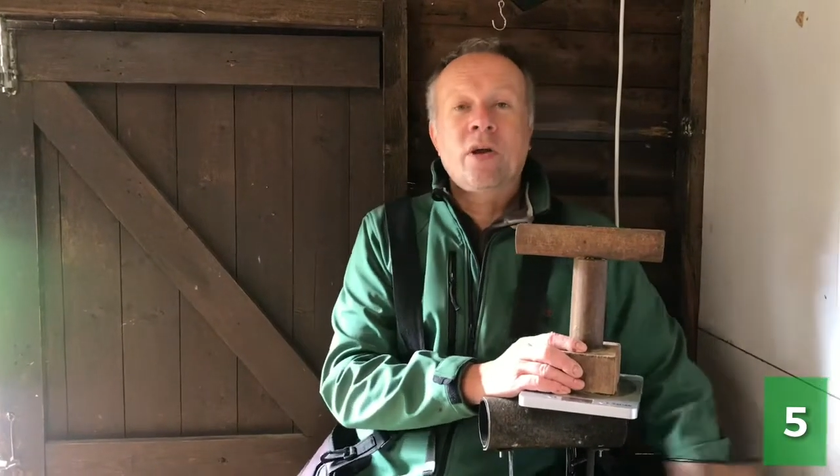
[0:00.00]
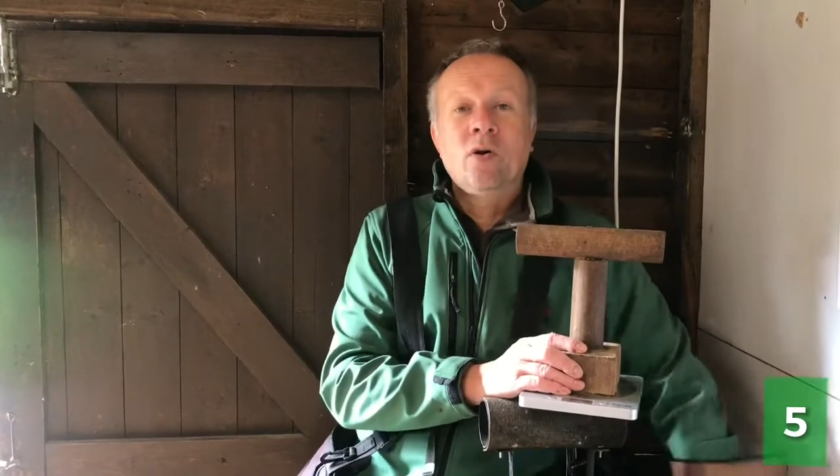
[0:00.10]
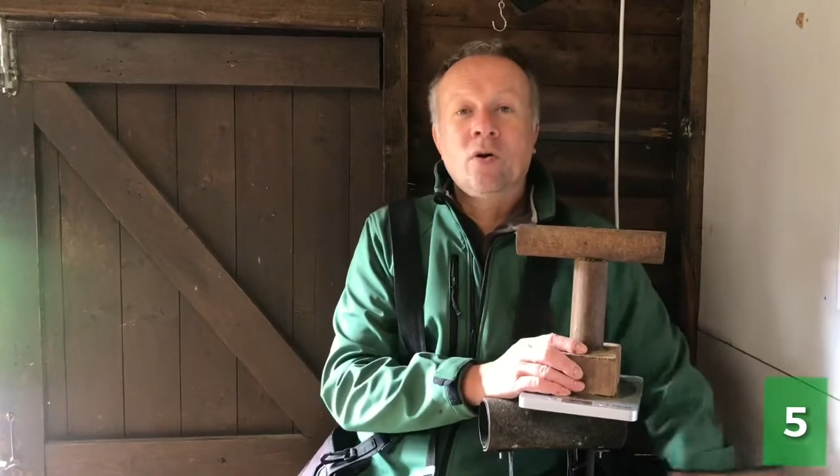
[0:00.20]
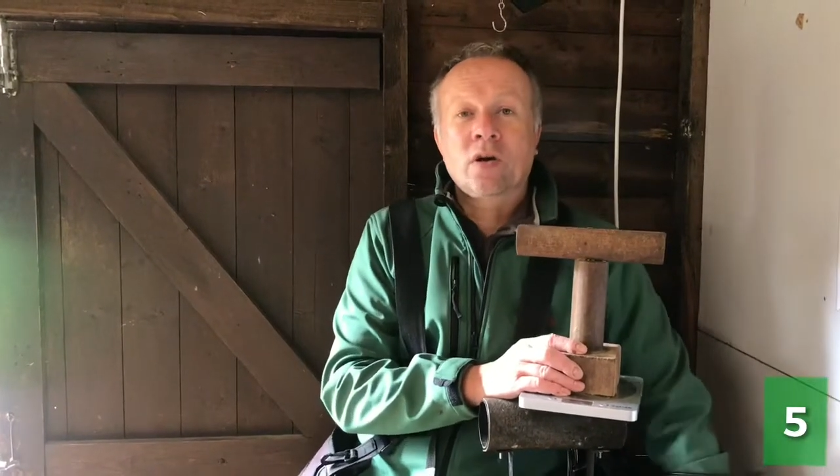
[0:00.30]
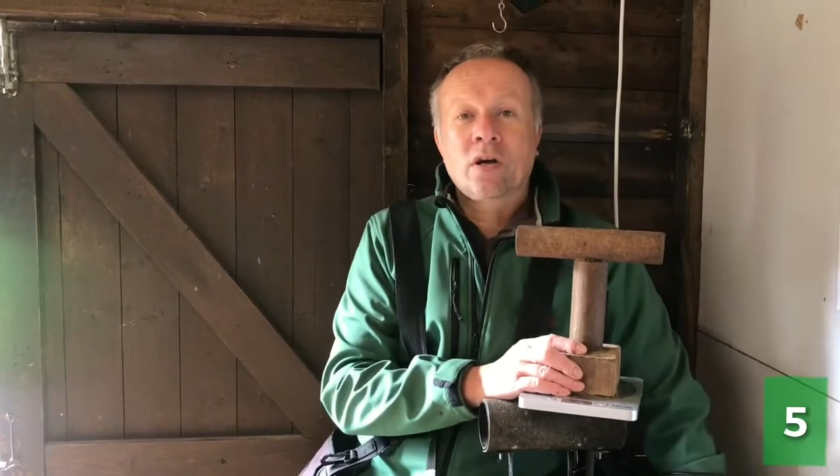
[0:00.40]

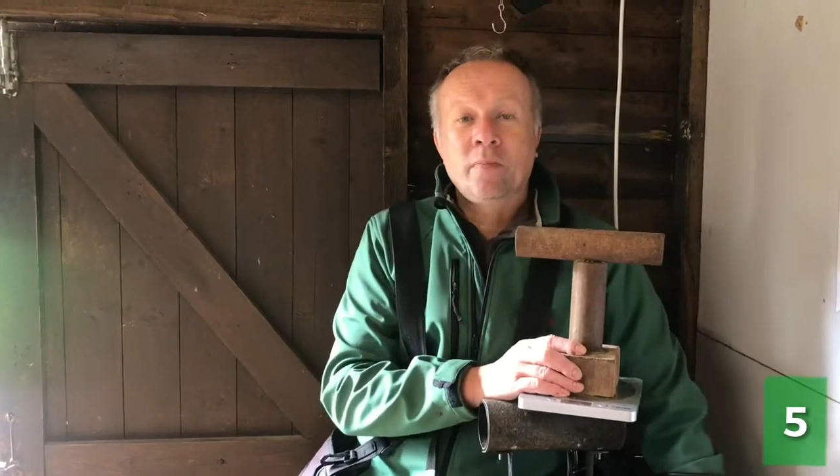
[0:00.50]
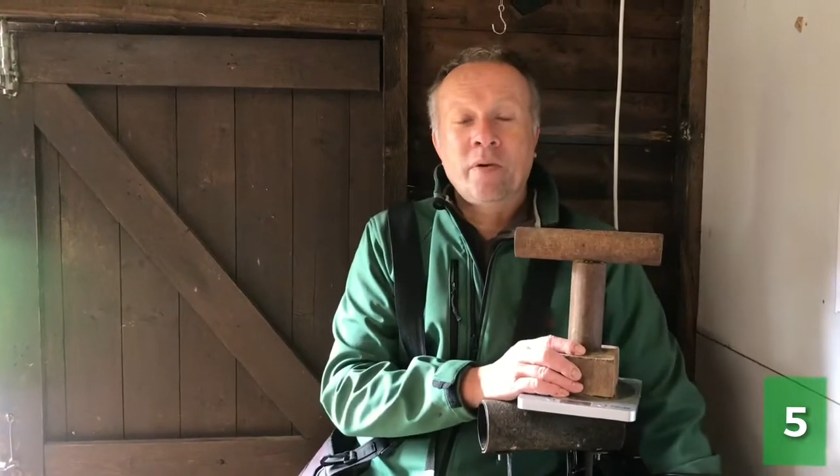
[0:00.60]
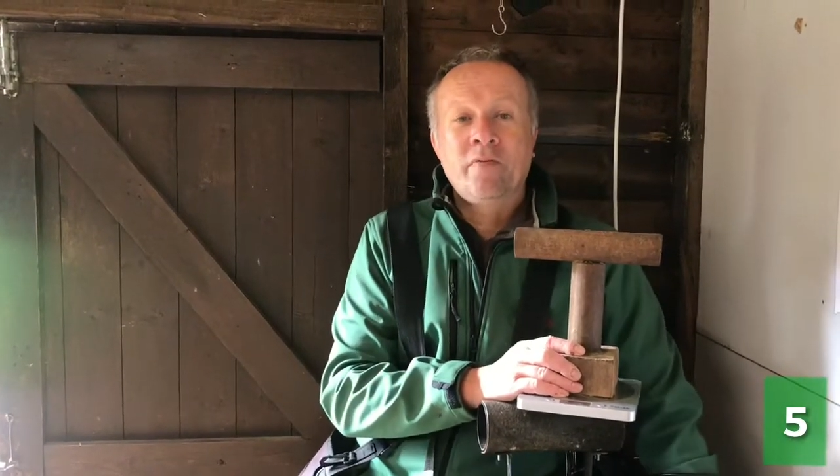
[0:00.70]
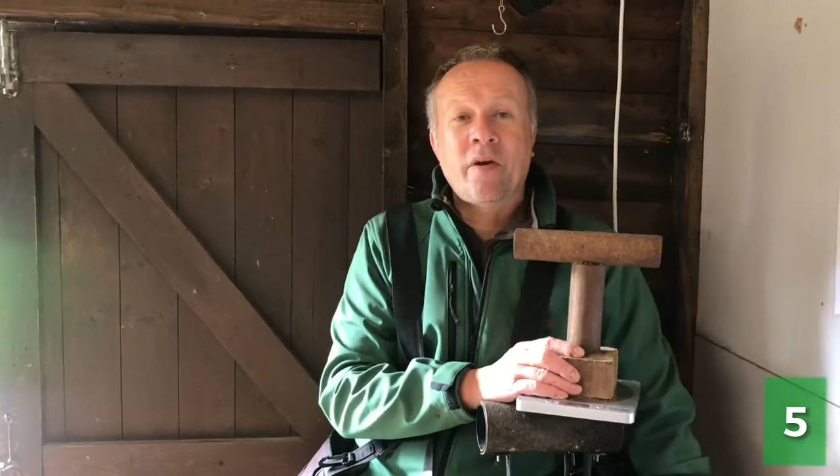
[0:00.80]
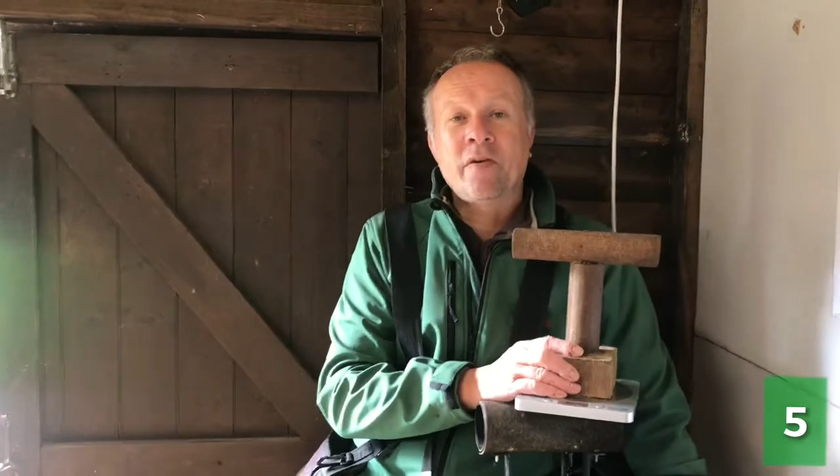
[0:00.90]
hawk can be
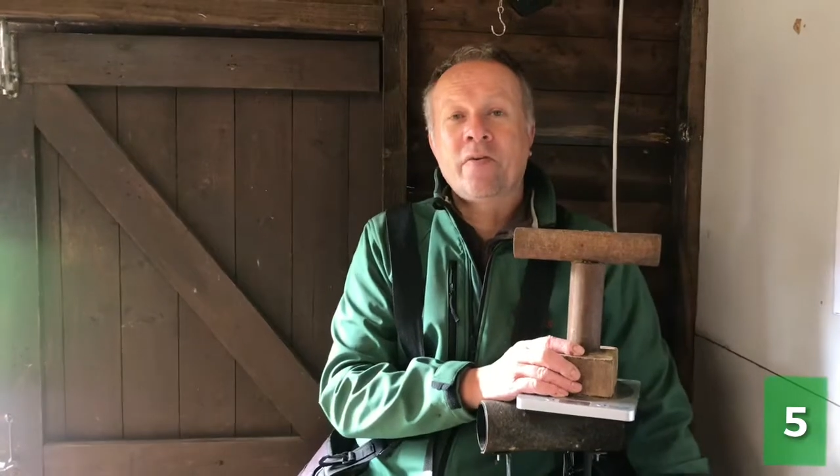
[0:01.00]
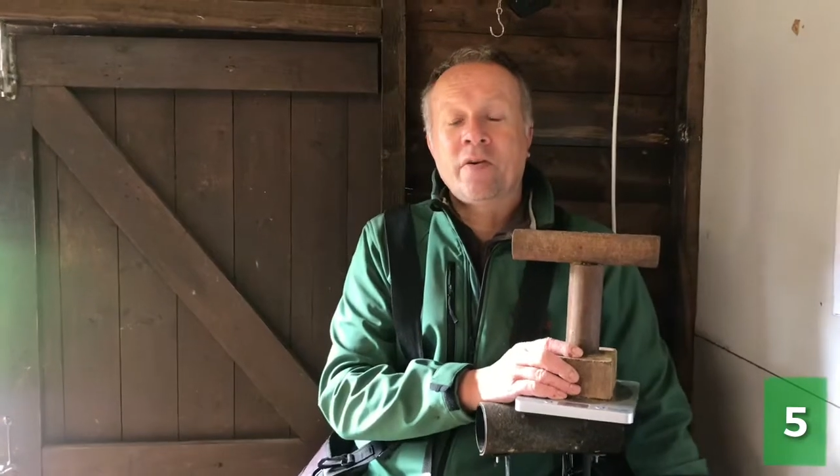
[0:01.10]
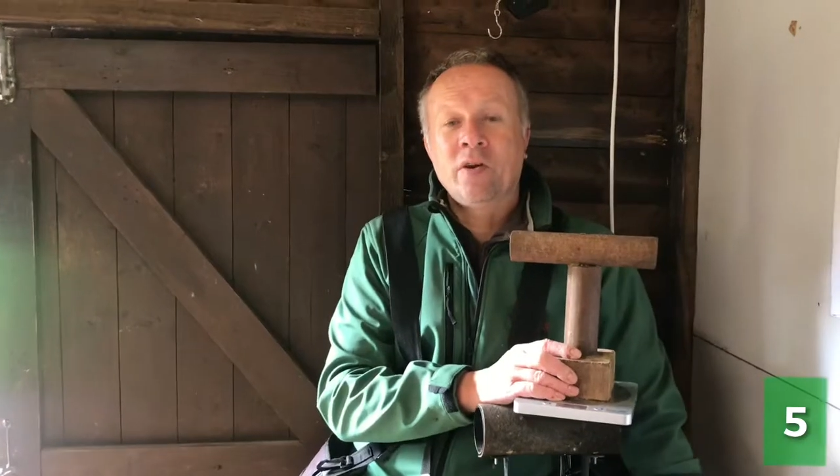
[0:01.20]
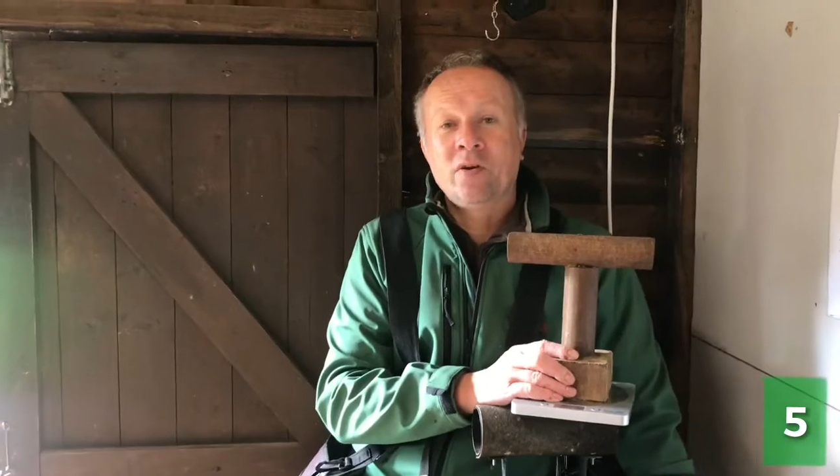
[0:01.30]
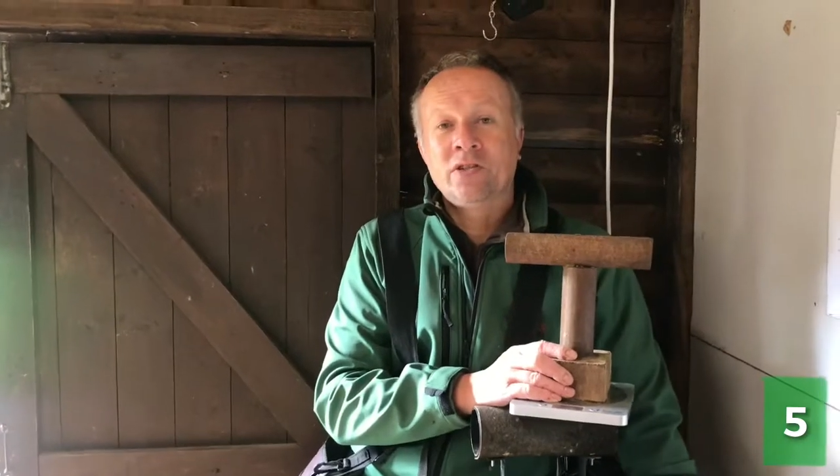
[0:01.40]
very, very
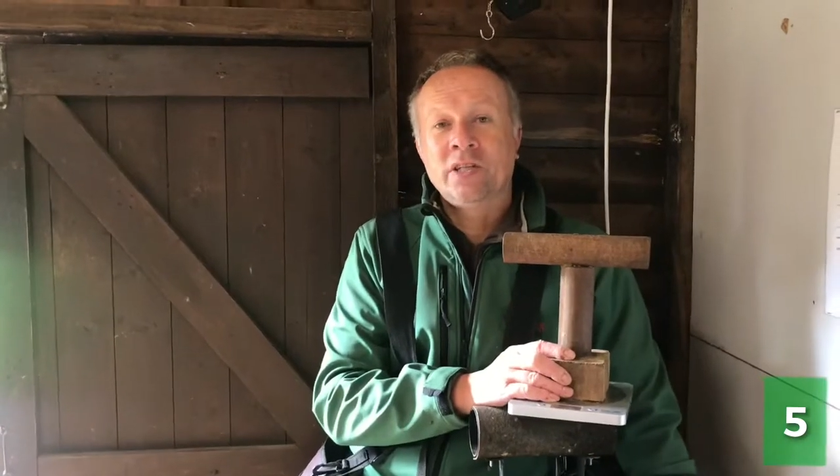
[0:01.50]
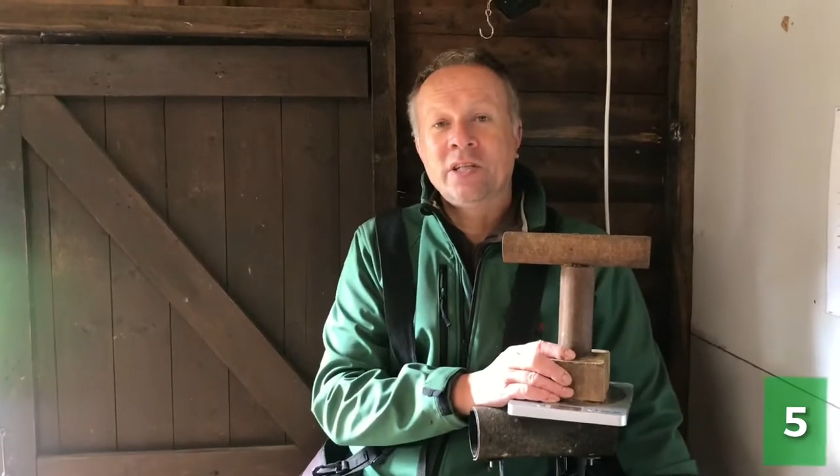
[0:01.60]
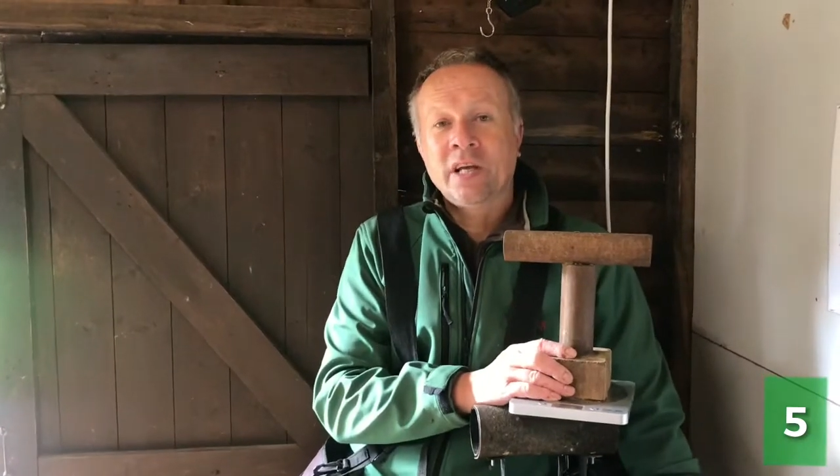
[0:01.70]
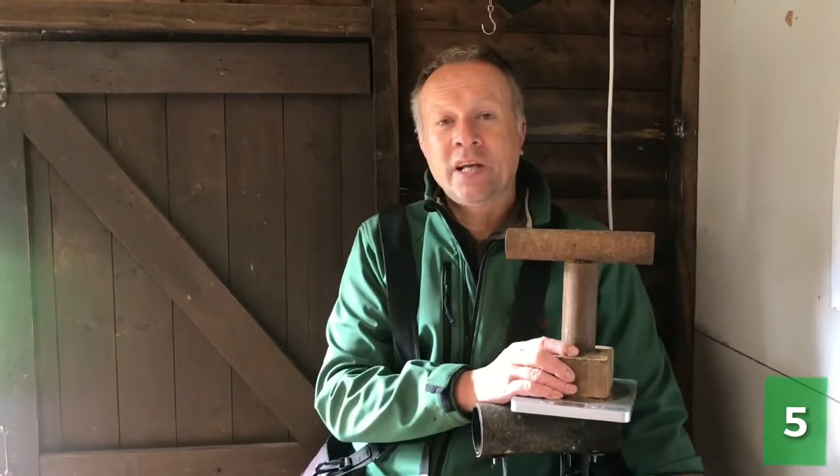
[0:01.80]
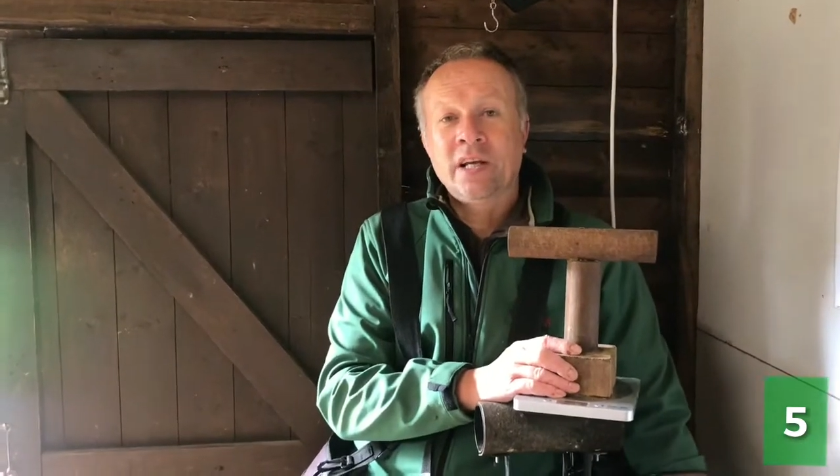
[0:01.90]
noisy
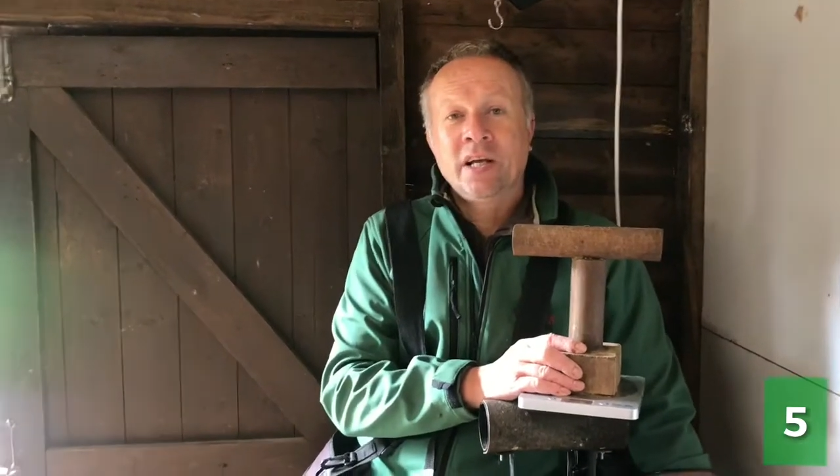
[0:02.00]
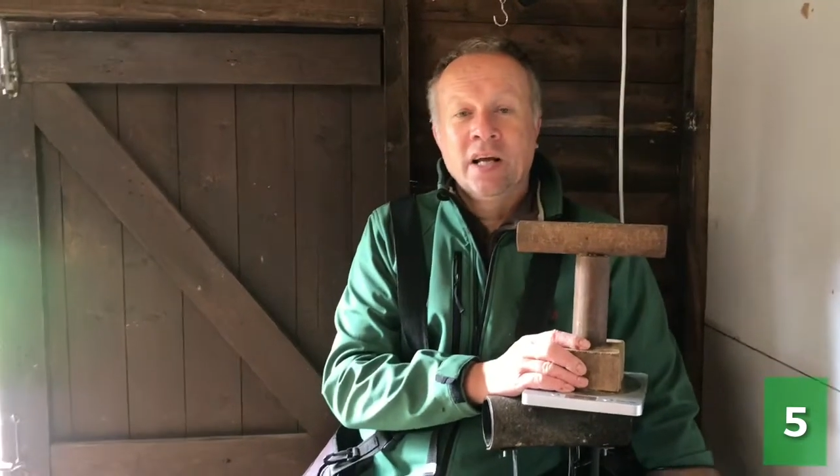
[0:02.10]
indeed